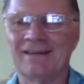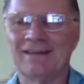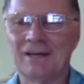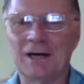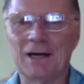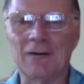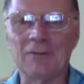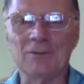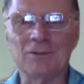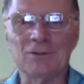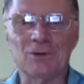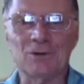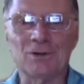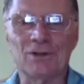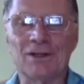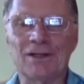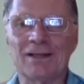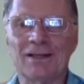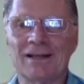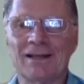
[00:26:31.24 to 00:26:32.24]
I'm sort of
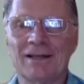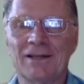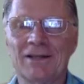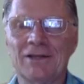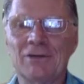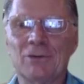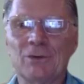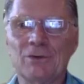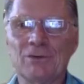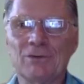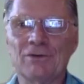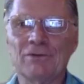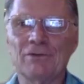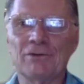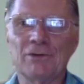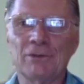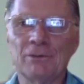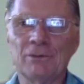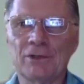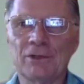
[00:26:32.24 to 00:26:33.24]
like the equivalent of a
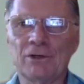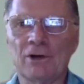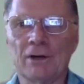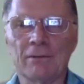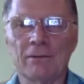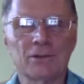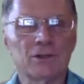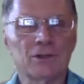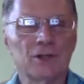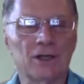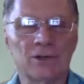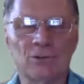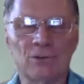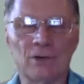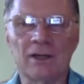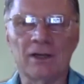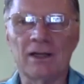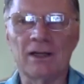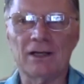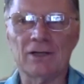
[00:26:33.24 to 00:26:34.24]
human garbage can, where
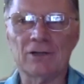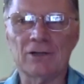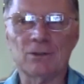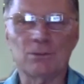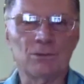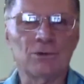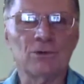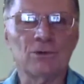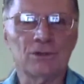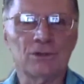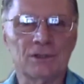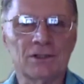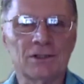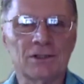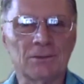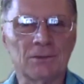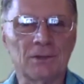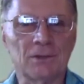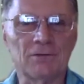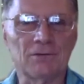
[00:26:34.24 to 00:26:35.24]
he actually produces
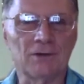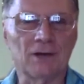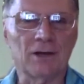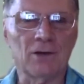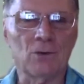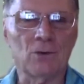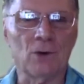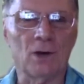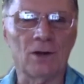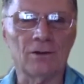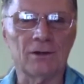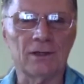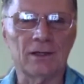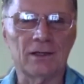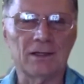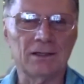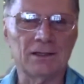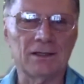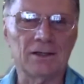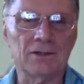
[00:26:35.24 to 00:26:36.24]
something of high quality
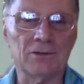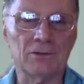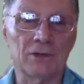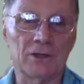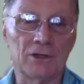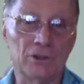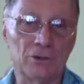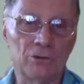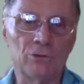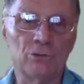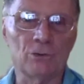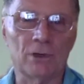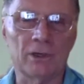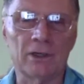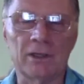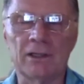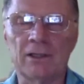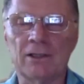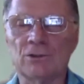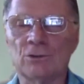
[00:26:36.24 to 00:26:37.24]
at the other end you'd want
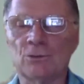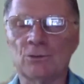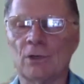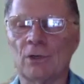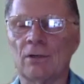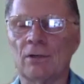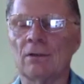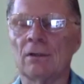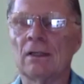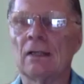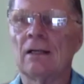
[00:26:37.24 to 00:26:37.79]
to eat as well.